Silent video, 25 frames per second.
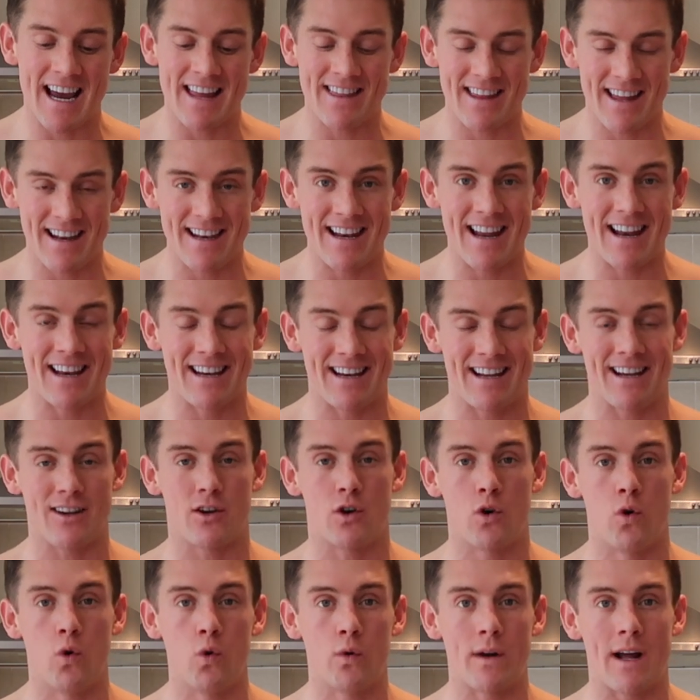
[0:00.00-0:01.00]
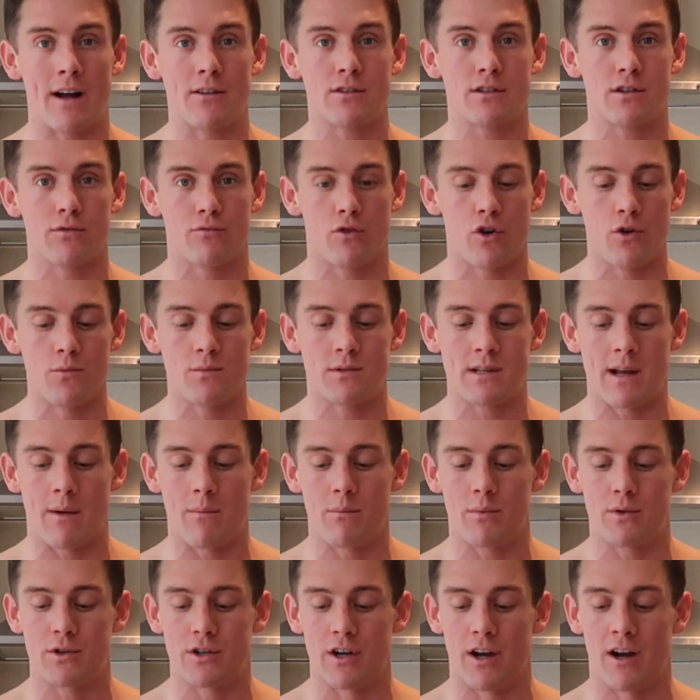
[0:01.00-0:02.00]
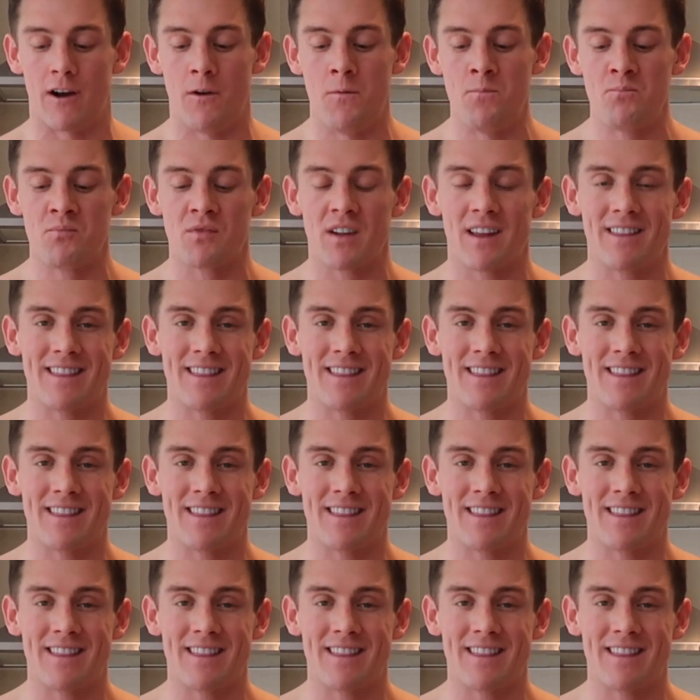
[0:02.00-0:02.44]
and then letting it cool down to room temperature,